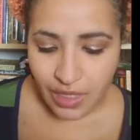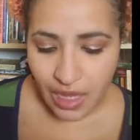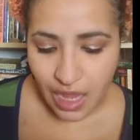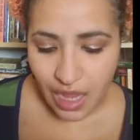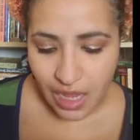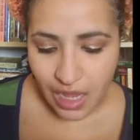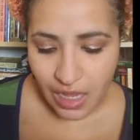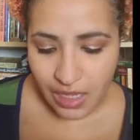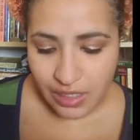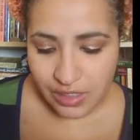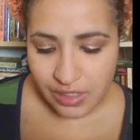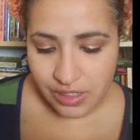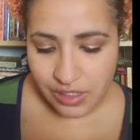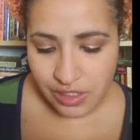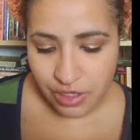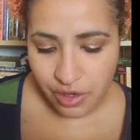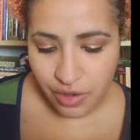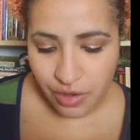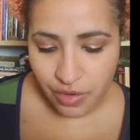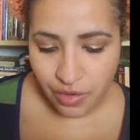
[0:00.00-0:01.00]
Uh,
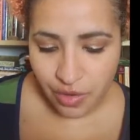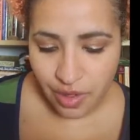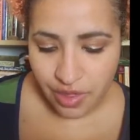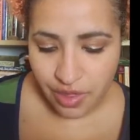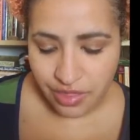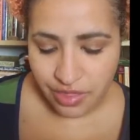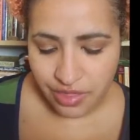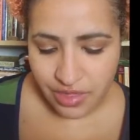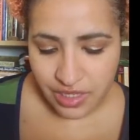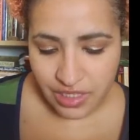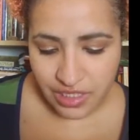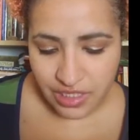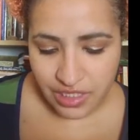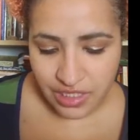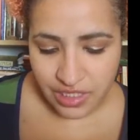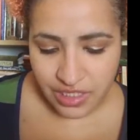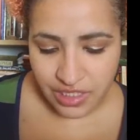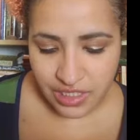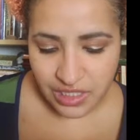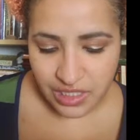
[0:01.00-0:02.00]
so the
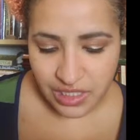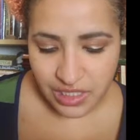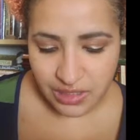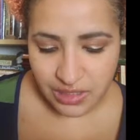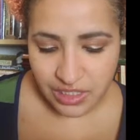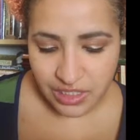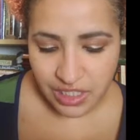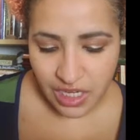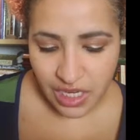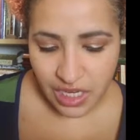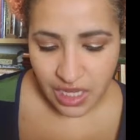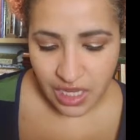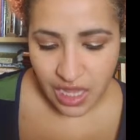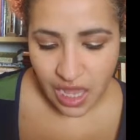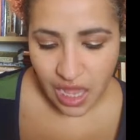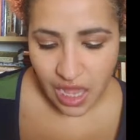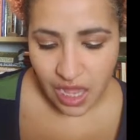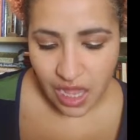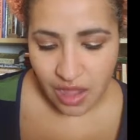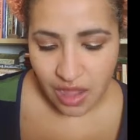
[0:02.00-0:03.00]
teaching
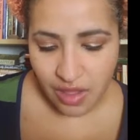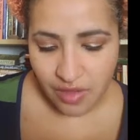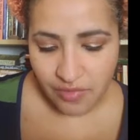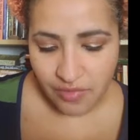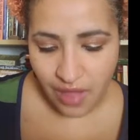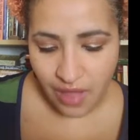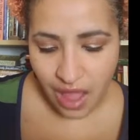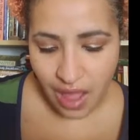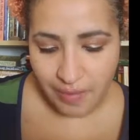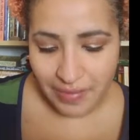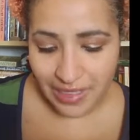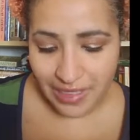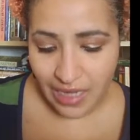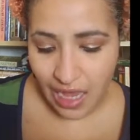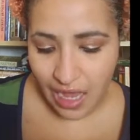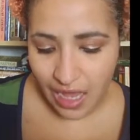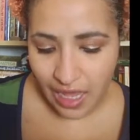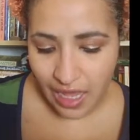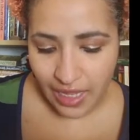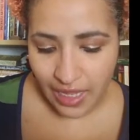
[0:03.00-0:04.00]
of
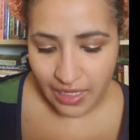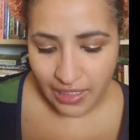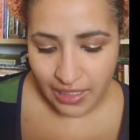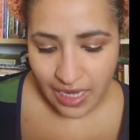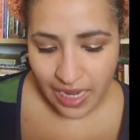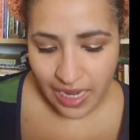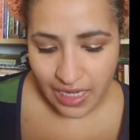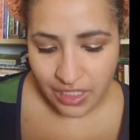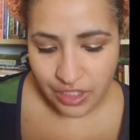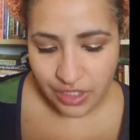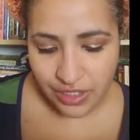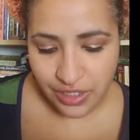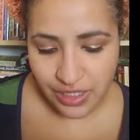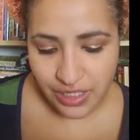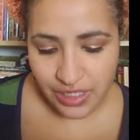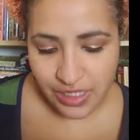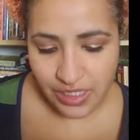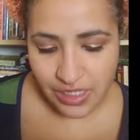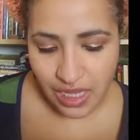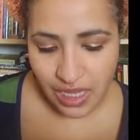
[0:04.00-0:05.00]
Amenhot to
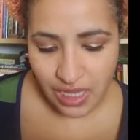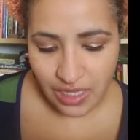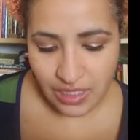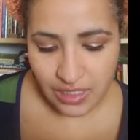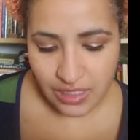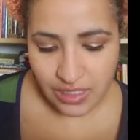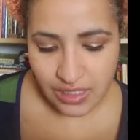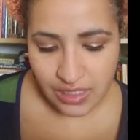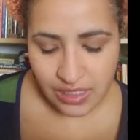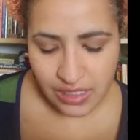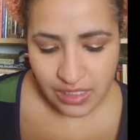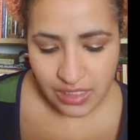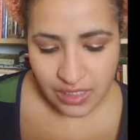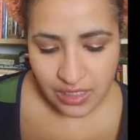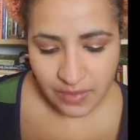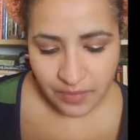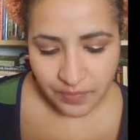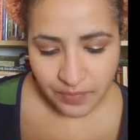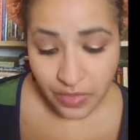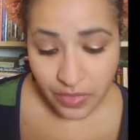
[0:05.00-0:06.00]
his sons,
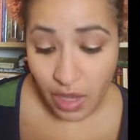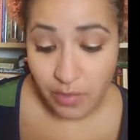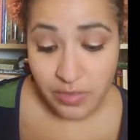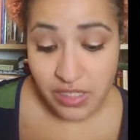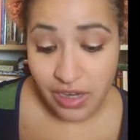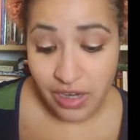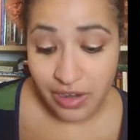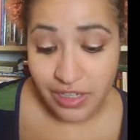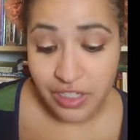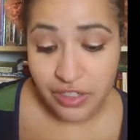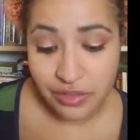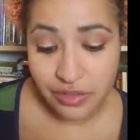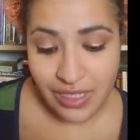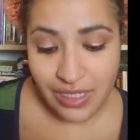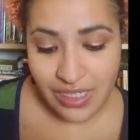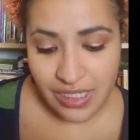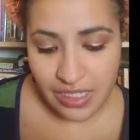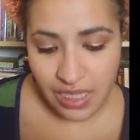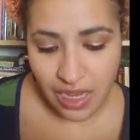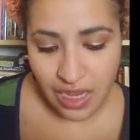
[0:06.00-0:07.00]
I'm sorry, to
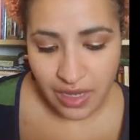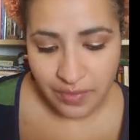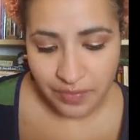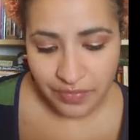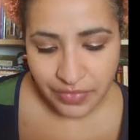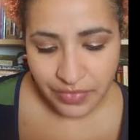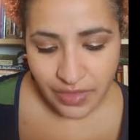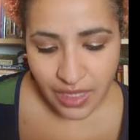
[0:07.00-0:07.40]
his son,